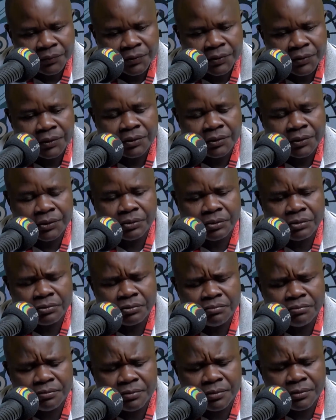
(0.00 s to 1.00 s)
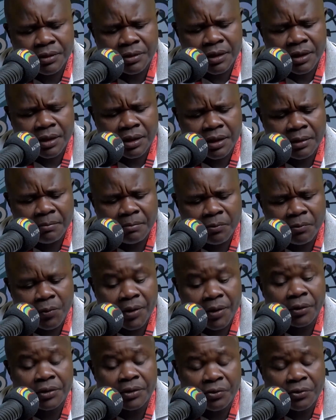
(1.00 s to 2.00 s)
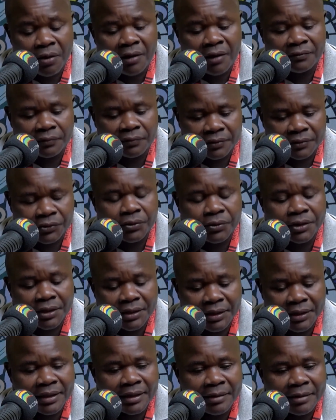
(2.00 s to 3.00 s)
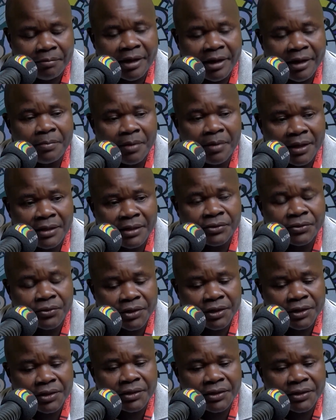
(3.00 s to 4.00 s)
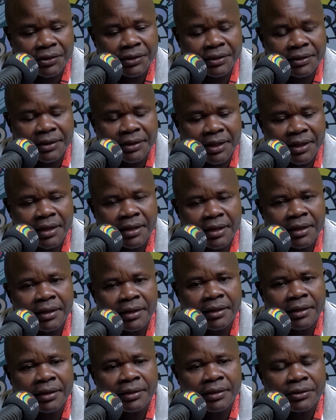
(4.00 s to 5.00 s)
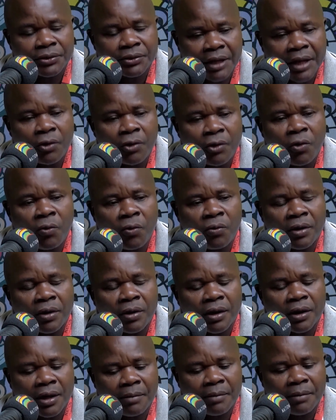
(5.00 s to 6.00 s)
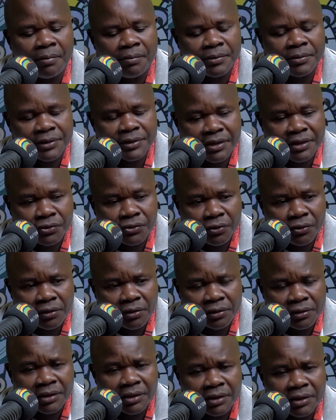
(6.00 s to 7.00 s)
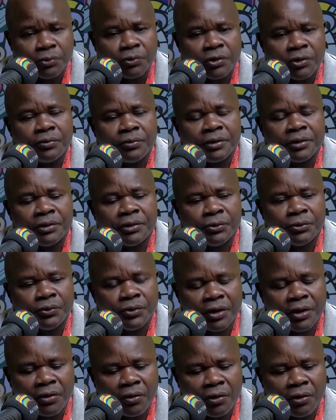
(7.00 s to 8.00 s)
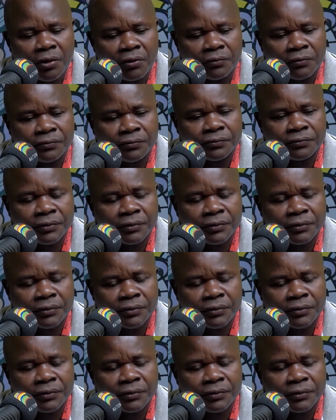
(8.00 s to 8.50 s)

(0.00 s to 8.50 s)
So we are going to have, it's already in the pipeline, it's already registered. So Sacco Central is what will do the role of